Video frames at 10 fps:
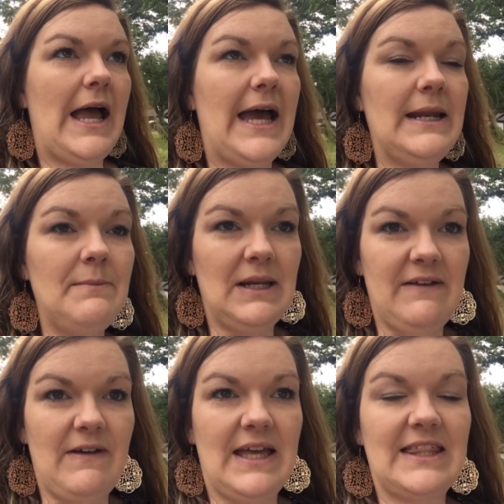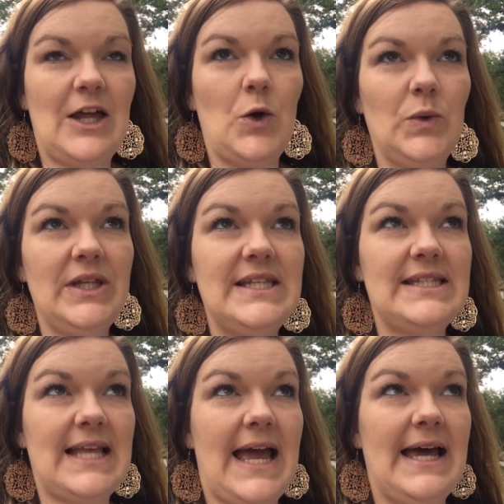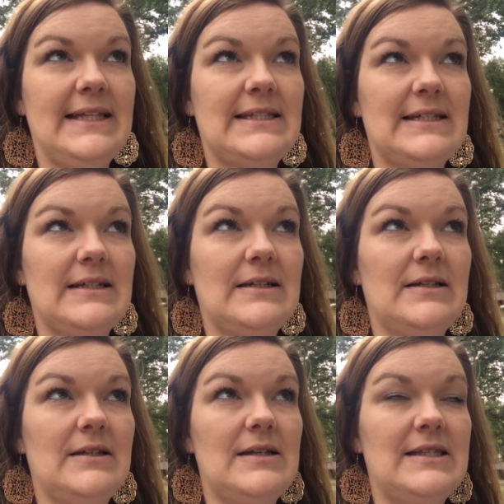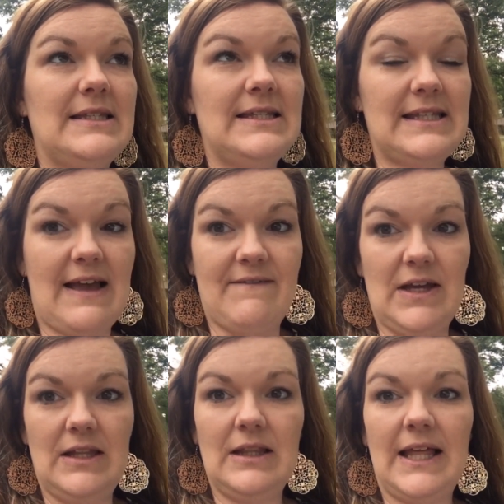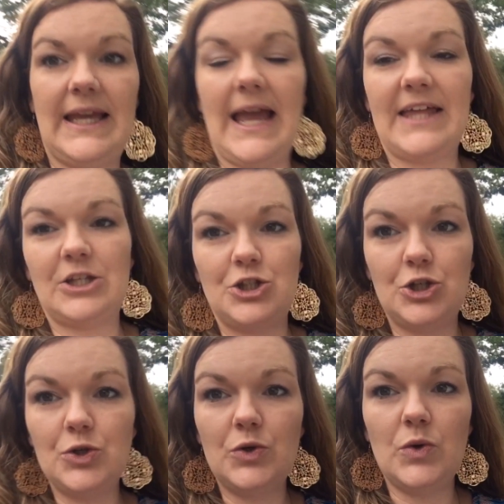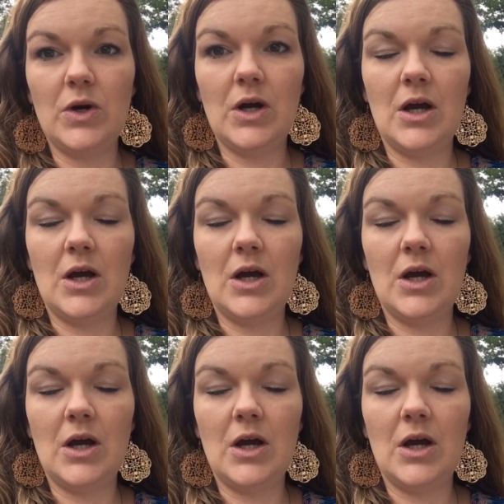had a minivan that only sat seven. Like, it had the two